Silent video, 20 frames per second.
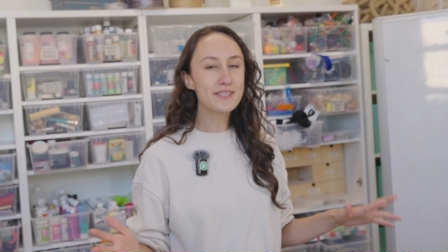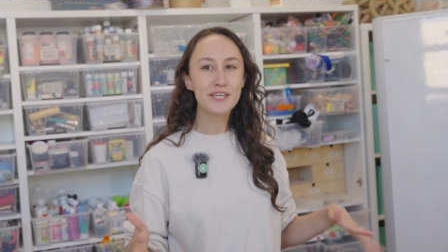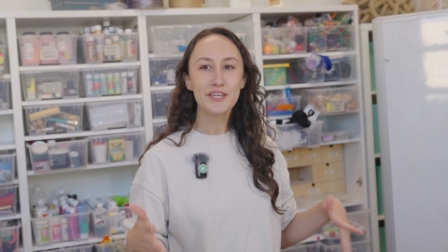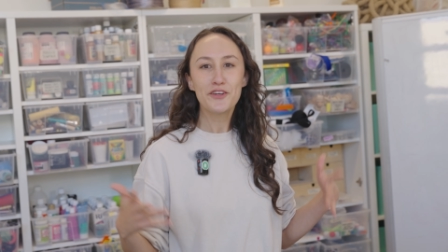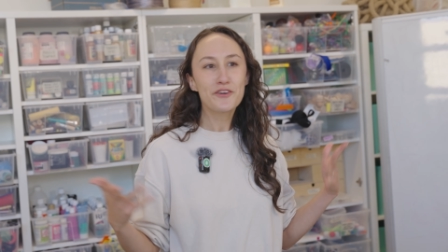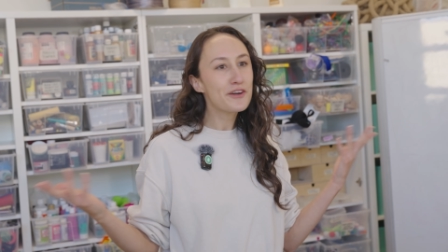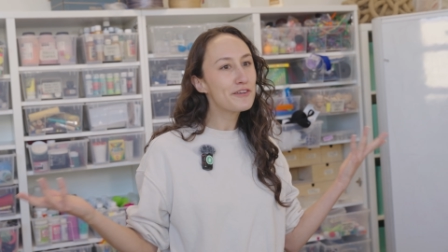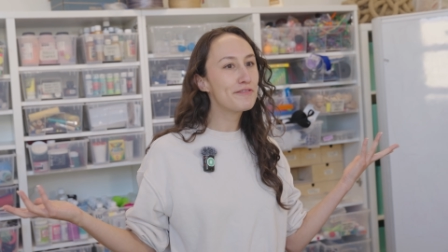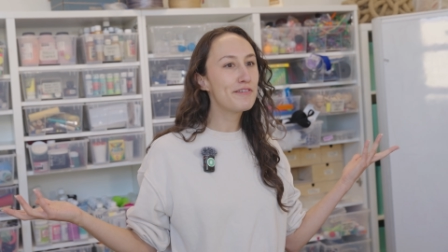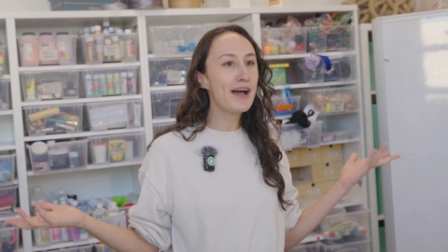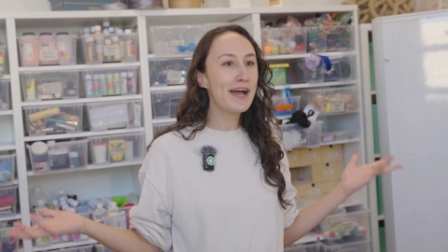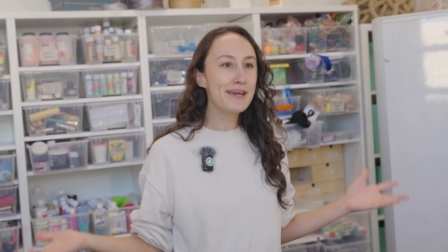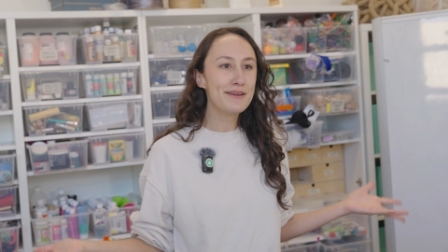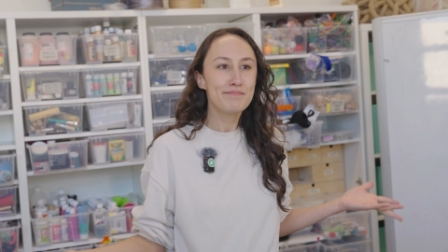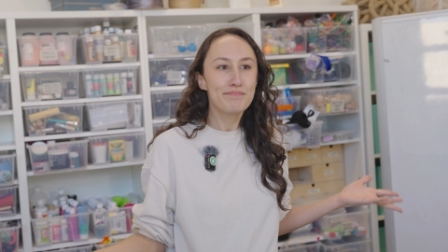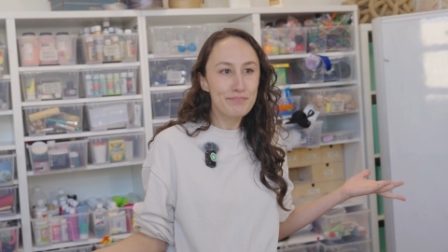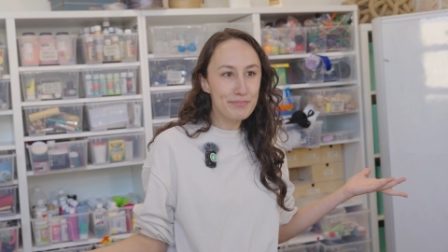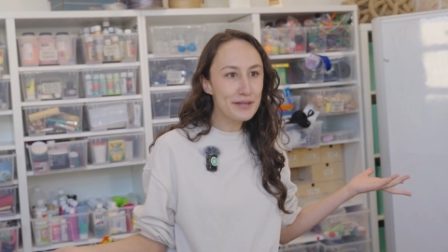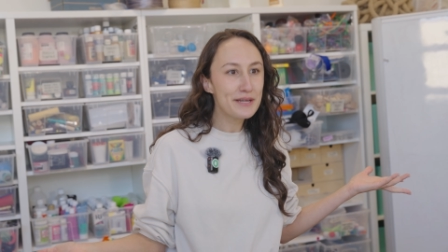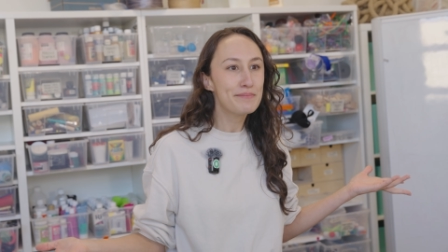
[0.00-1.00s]
that you could
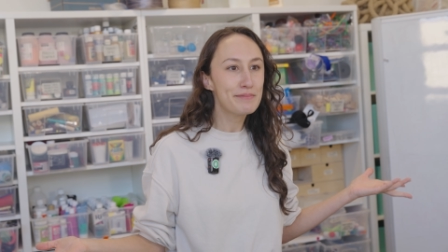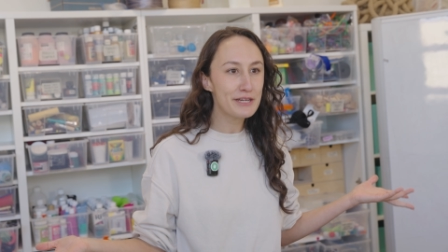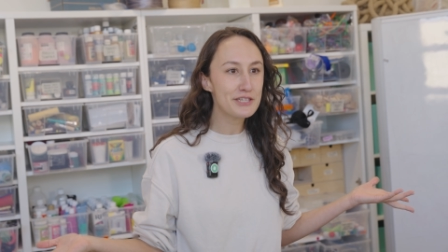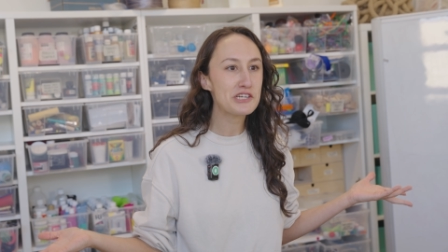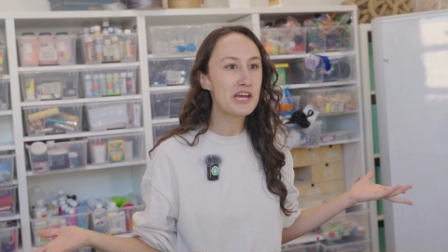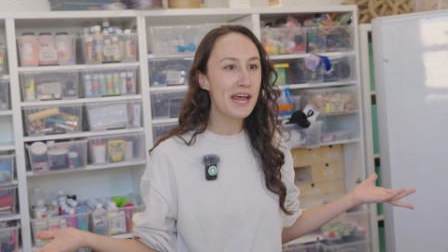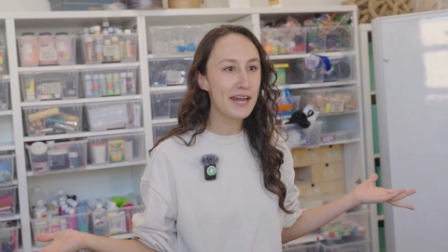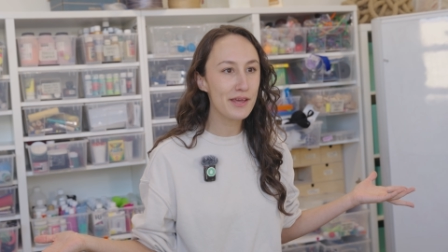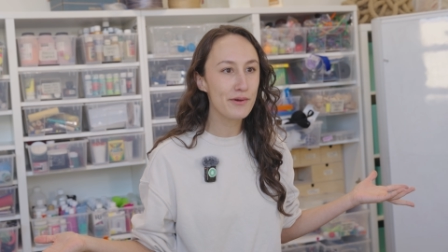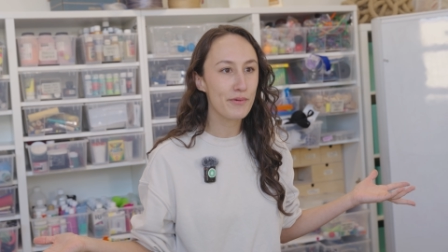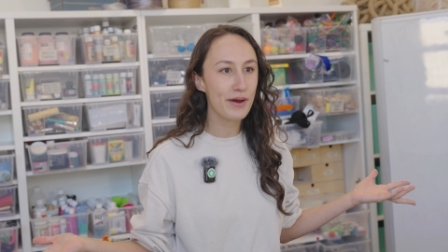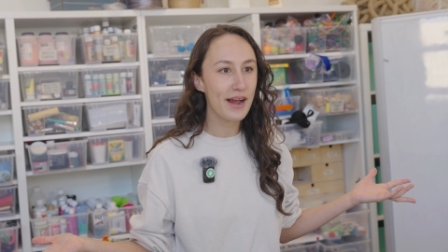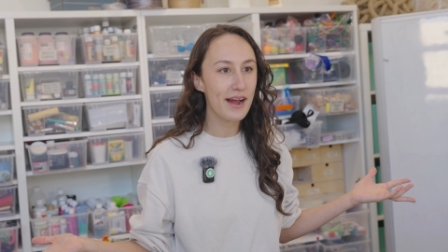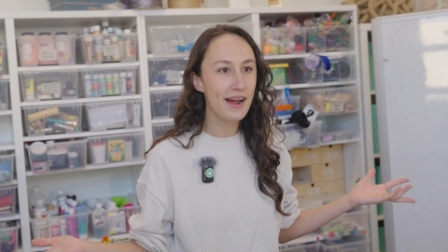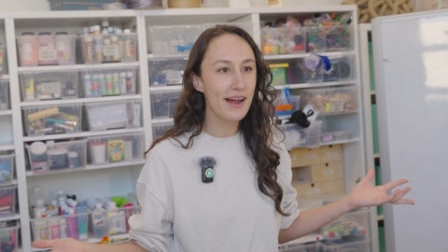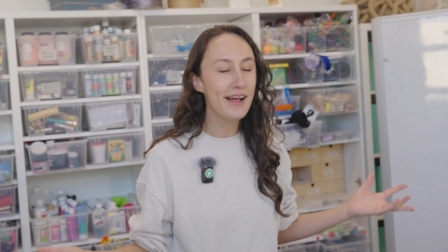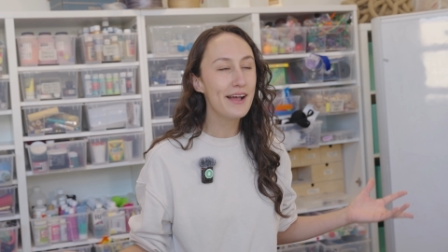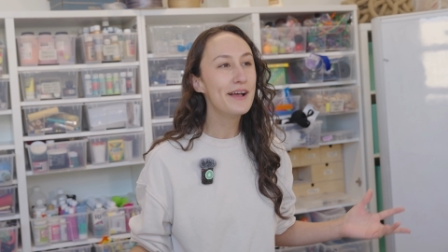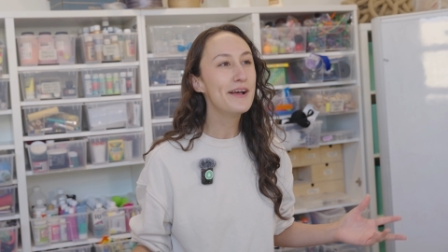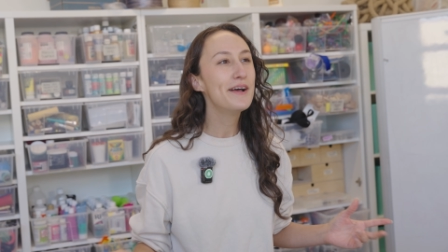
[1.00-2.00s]
find pretty much
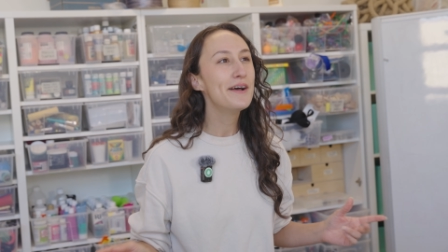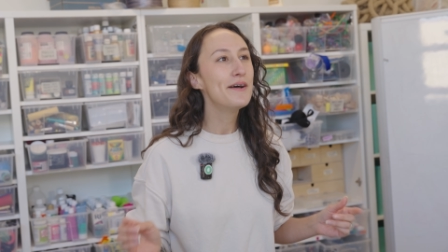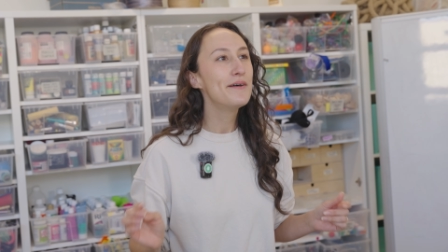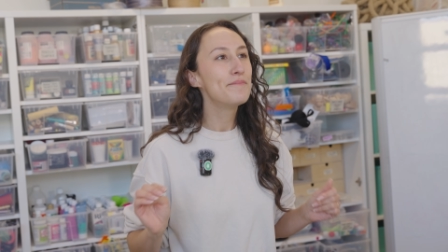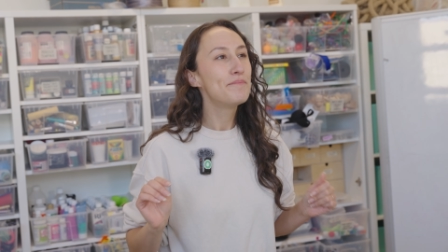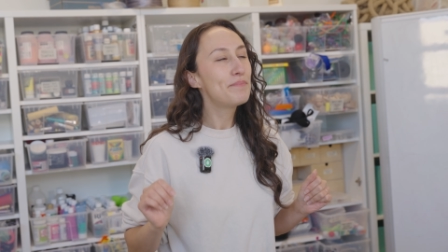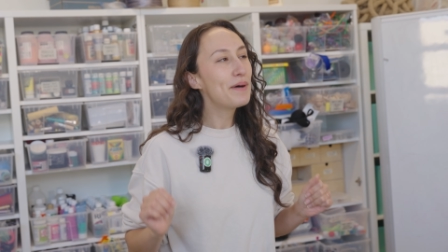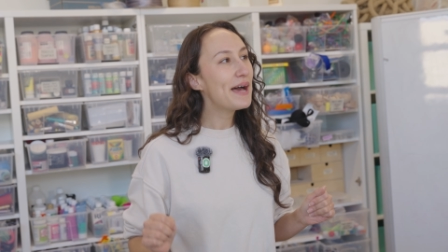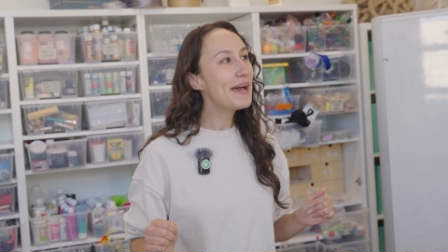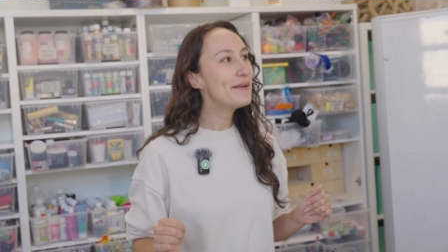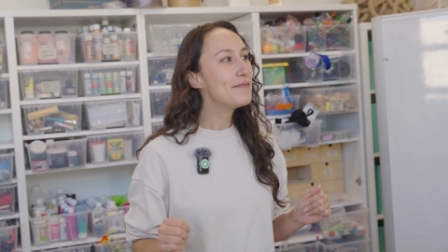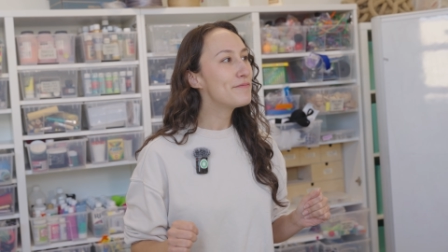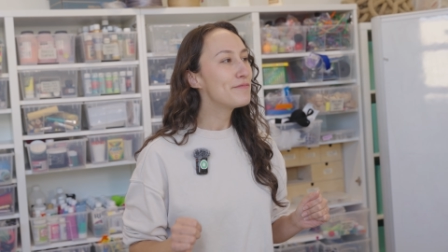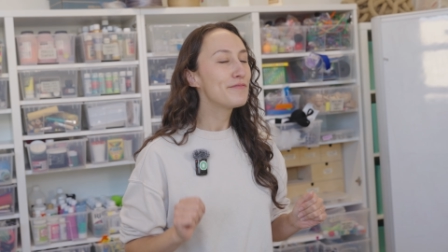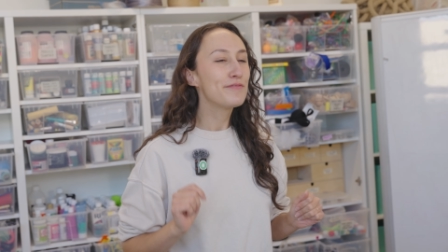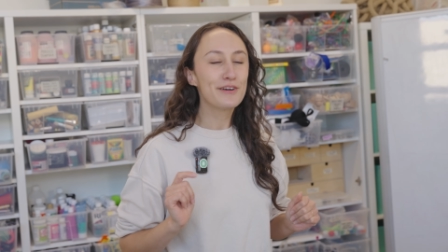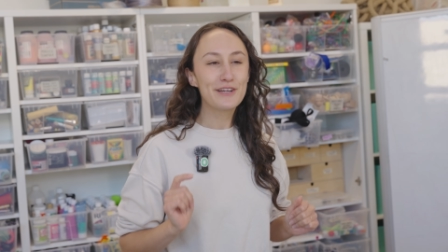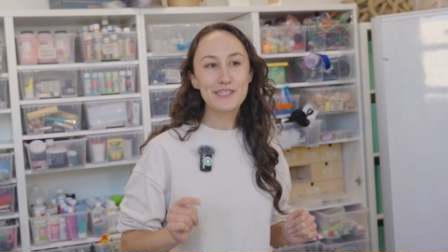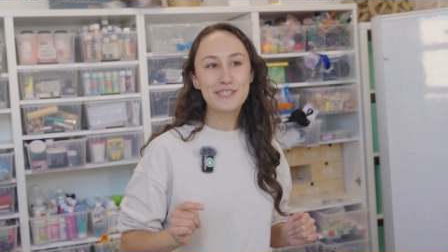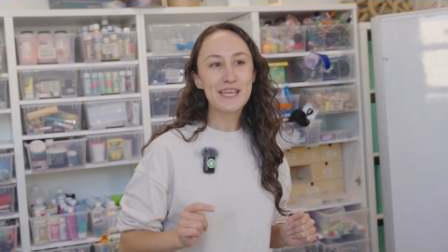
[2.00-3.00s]
anywhere. But
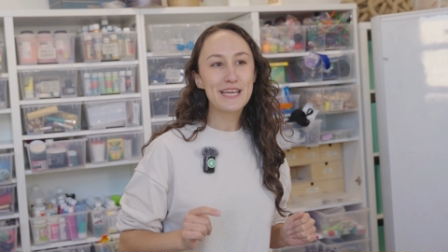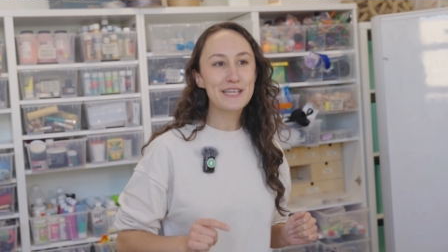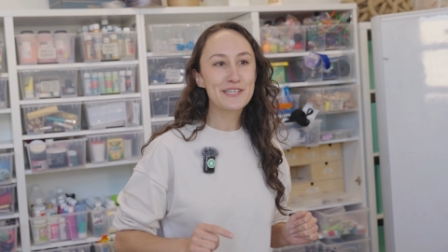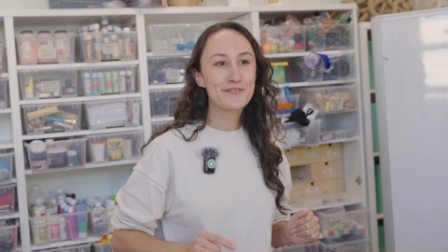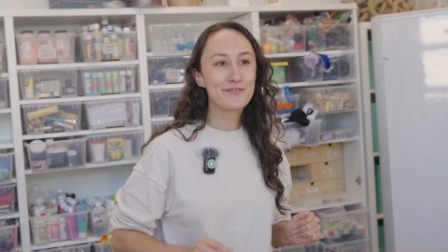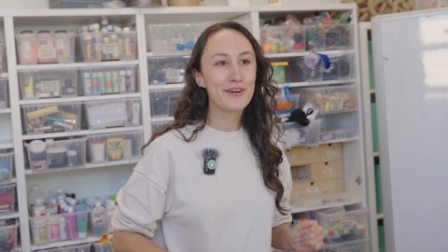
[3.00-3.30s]
first things